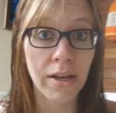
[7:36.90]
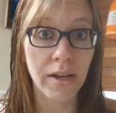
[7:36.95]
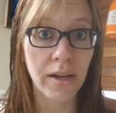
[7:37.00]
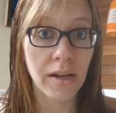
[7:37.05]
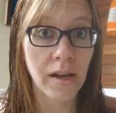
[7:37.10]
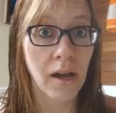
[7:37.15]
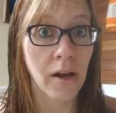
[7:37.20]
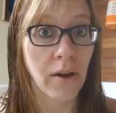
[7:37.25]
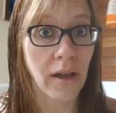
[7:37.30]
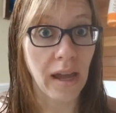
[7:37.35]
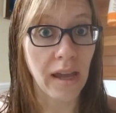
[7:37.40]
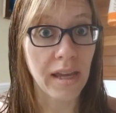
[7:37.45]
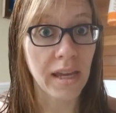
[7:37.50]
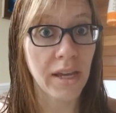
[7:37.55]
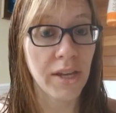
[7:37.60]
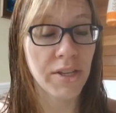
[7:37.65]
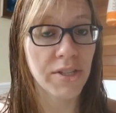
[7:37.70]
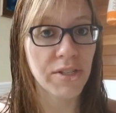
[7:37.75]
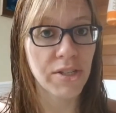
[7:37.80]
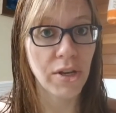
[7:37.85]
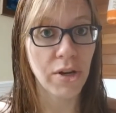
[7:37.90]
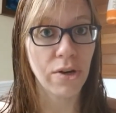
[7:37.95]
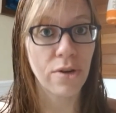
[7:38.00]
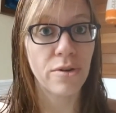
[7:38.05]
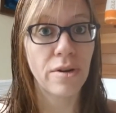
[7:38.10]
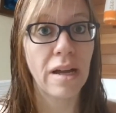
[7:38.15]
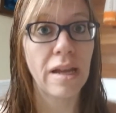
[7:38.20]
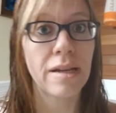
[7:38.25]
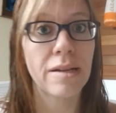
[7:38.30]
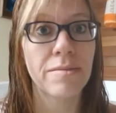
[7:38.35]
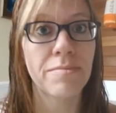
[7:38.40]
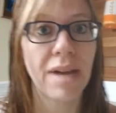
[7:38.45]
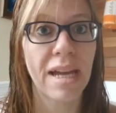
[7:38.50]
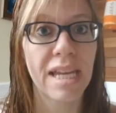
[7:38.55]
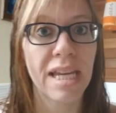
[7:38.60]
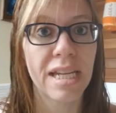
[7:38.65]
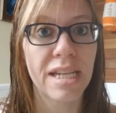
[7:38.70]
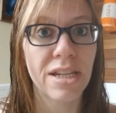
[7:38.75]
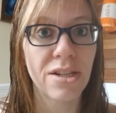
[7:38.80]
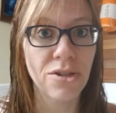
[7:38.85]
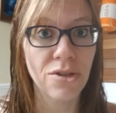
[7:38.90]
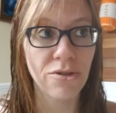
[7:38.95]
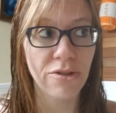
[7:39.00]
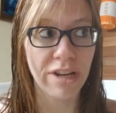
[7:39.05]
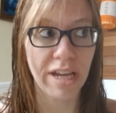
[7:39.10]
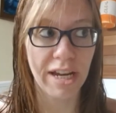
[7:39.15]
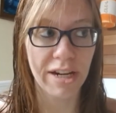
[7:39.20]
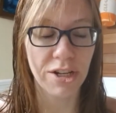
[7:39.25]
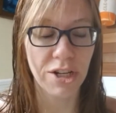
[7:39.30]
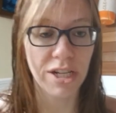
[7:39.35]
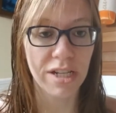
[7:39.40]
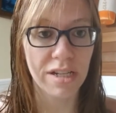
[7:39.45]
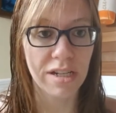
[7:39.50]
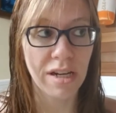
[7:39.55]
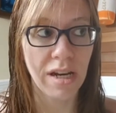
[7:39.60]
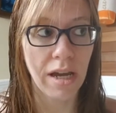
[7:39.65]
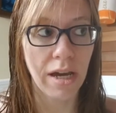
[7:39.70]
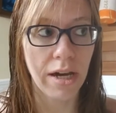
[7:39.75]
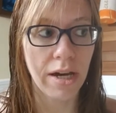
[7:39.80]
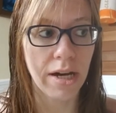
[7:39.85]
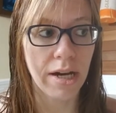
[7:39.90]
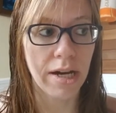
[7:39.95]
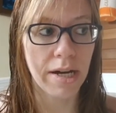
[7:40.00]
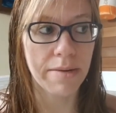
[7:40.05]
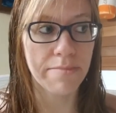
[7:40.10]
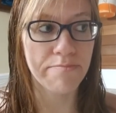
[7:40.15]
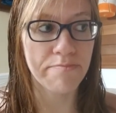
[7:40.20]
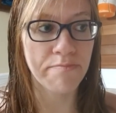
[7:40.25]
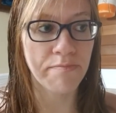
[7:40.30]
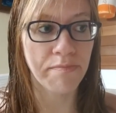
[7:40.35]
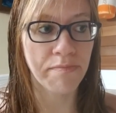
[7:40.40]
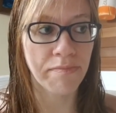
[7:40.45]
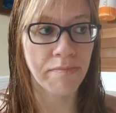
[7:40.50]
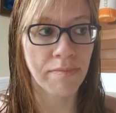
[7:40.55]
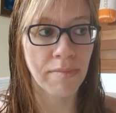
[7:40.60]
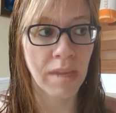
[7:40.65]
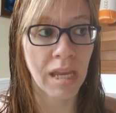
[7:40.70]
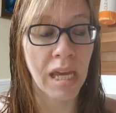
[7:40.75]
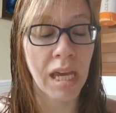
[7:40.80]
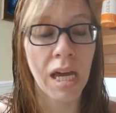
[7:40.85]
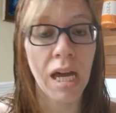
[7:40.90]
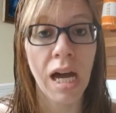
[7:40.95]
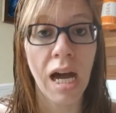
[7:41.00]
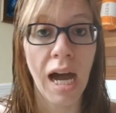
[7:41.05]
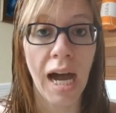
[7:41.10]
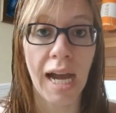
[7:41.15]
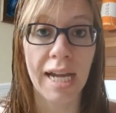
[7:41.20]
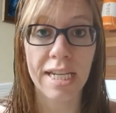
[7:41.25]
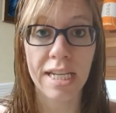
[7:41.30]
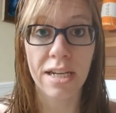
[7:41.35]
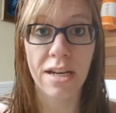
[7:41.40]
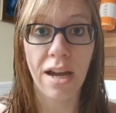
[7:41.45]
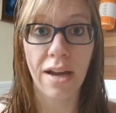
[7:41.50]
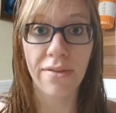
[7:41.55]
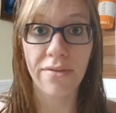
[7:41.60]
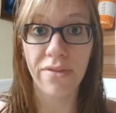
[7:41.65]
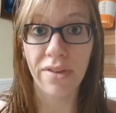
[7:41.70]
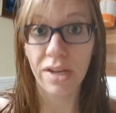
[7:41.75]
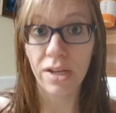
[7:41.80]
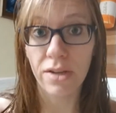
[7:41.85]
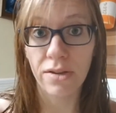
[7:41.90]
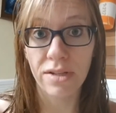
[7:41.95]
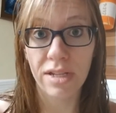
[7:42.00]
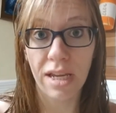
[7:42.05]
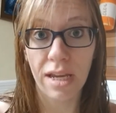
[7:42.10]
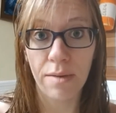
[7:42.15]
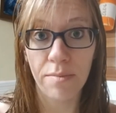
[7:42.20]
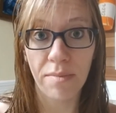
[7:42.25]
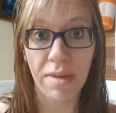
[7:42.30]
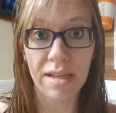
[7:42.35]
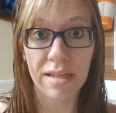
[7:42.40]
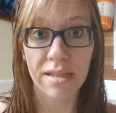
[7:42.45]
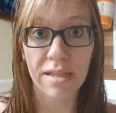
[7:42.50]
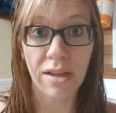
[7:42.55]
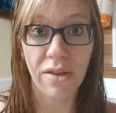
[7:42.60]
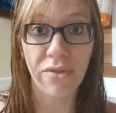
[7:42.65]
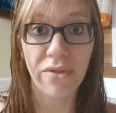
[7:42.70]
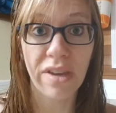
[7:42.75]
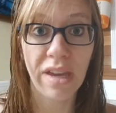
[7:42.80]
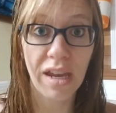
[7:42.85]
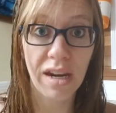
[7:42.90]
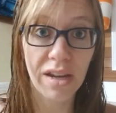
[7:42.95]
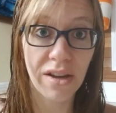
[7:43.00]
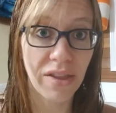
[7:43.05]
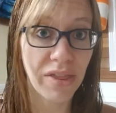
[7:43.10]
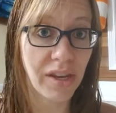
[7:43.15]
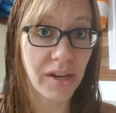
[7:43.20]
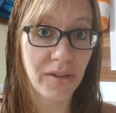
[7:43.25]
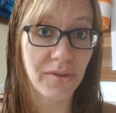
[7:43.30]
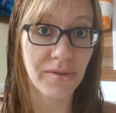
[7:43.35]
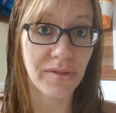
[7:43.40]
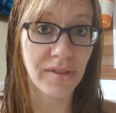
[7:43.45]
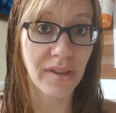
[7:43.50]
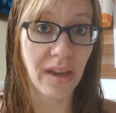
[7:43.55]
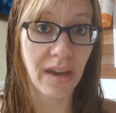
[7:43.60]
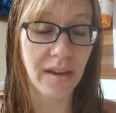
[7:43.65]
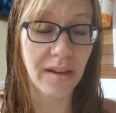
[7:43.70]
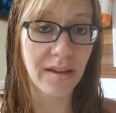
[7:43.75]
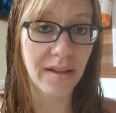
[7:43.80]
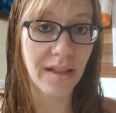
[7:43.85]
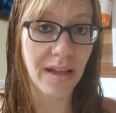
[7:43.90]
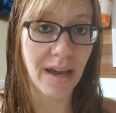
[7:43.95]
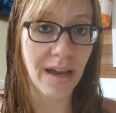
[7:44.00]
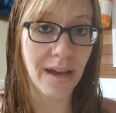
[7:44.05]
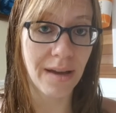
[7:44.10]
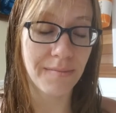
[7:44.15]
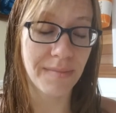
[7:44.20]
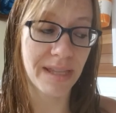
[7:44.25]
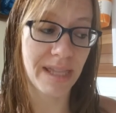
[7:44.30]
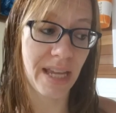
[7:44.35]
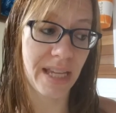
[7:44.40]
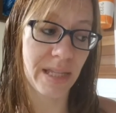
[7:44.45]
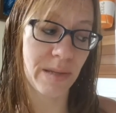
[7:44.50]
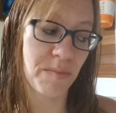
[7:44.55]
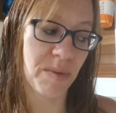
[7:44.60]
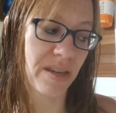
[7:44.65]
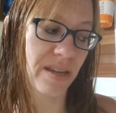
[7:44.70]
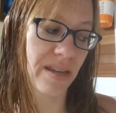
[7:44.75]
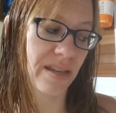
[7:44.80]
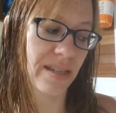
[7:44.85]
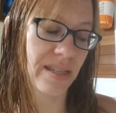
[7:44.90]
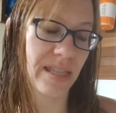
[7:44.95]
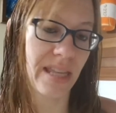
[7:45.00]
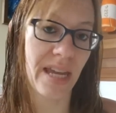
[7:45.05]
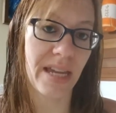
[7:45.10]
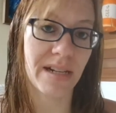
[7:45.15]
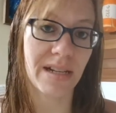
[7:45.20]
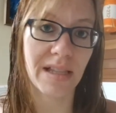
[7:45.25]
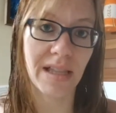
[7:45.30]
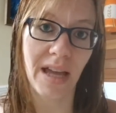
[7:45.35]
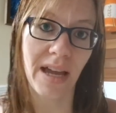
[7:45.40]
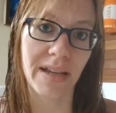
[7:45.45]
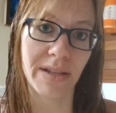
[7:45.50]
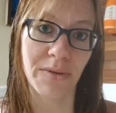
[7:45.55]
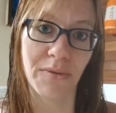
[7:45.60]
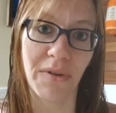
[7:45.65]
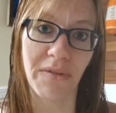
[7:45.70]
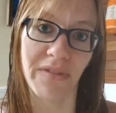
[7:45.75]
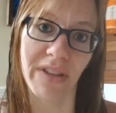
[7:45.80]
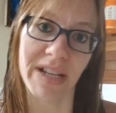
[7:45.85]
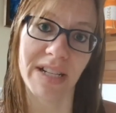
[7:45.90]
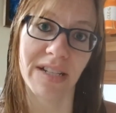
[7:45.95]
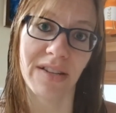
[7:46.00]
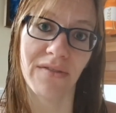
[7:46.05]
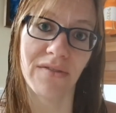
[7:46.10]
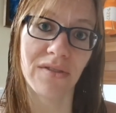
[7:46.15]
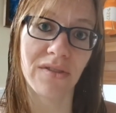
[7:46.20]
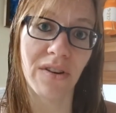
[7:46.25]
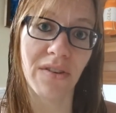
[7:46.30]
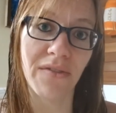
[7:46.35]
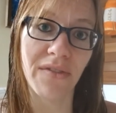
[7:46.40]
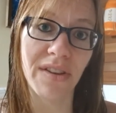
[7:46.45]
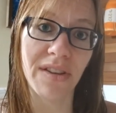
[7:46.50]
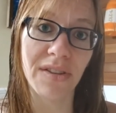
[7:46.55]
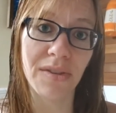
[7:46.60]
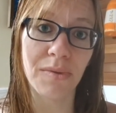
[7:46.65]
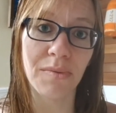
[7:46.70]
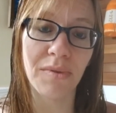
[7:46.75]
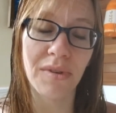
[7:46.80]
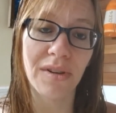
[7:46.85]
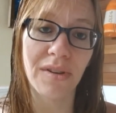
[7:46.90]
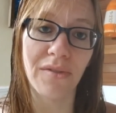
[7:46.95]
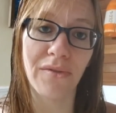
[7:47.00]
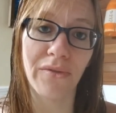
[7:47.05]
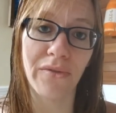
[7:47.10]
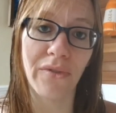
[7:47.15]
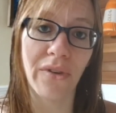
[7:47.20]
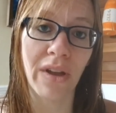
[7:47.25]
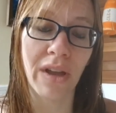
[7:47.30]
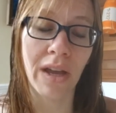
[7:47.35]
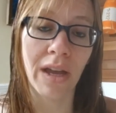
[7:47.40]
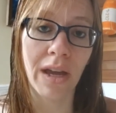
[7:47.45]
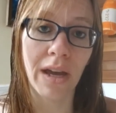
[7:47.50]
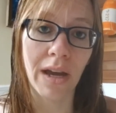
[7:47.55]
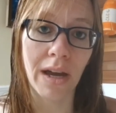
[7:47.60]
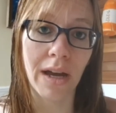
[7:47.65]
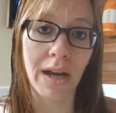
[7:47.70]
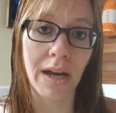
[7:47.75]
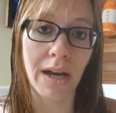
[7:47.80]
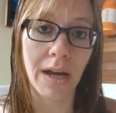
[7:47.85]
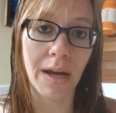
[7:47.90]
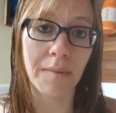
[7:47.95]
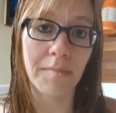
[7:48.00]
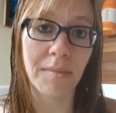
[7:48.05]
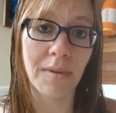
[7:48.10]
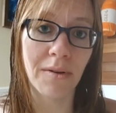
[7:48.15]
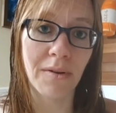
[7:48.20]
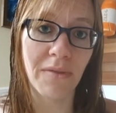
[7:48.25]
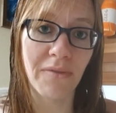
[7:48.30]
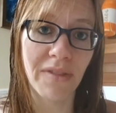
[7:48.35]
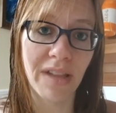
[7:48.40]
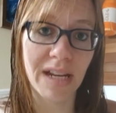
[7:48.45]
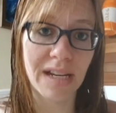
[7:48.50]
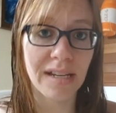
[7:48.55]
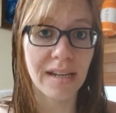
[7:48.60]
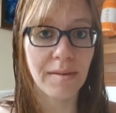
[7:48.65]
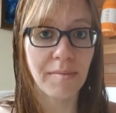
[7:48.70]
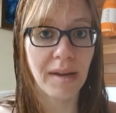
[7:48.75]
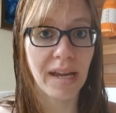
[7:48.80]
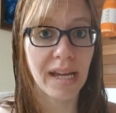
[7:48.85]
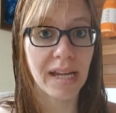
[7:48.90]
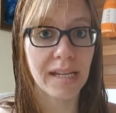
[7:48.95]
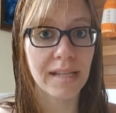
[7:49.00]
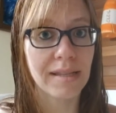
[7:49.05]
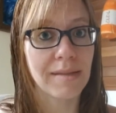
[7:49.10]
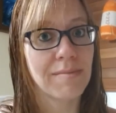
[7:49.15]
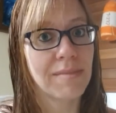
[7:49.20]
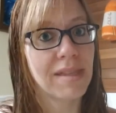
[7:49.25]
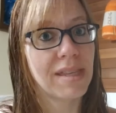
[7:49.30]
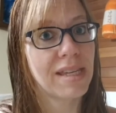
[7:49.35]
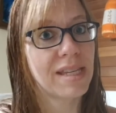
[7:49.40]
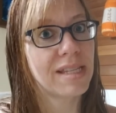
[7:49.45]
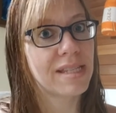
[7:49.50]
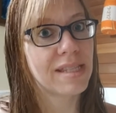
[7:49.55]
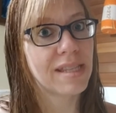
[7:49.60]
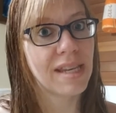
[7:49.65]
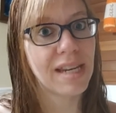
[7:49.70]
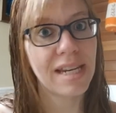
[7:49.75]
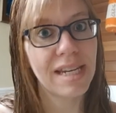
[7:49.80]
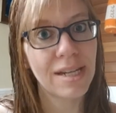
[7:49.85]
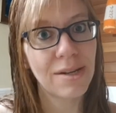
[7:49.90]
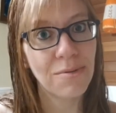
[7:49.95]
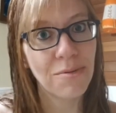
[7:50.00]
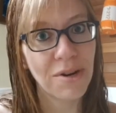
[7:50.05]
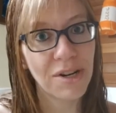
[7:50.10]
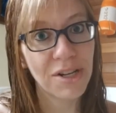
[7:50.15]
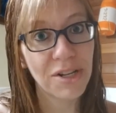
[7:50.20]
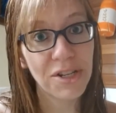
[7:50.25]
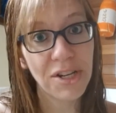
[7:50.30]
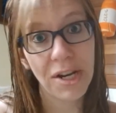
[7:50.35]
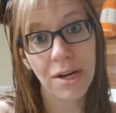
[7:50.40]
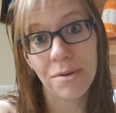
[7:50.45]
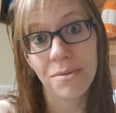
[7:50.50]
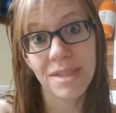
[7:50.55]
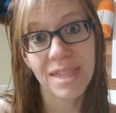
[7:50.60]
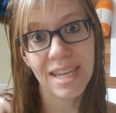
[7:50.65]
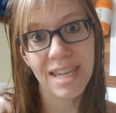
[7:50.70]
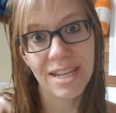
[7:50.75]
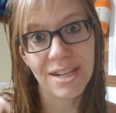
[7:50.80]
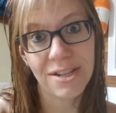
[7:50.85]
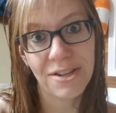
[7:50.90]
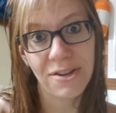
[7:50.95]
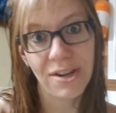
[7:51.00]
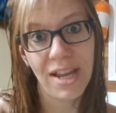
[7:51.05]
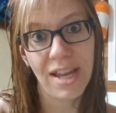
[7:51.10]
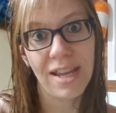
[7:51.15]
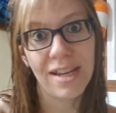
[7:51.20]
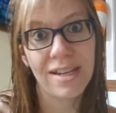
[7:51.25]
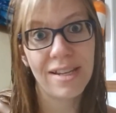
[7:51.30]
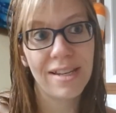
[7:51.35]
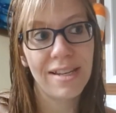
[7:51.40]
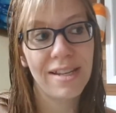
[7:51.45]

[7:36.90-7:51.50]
Okay, so my initial reaction, I did not videotape myself getting on the new scale, and that's because that glass reflective surface would have reflected back some things that I didn't want to share with the internet.